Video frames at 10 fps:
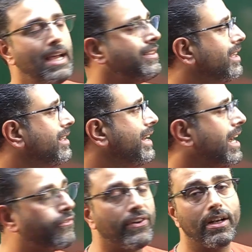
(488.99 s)
then the
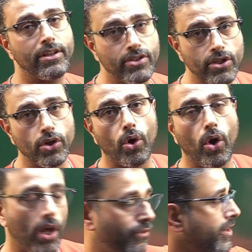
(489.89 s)
net field is 0
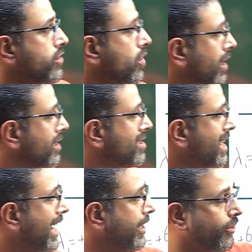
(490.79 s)
always on the
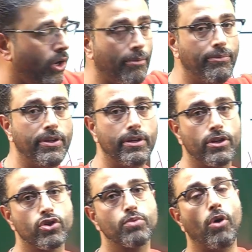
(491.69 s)
side of
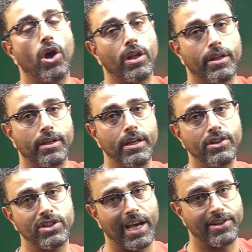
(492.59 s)
the smaller
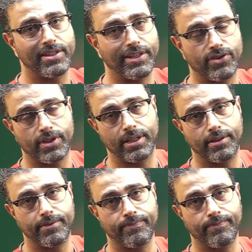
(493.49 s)
charge density.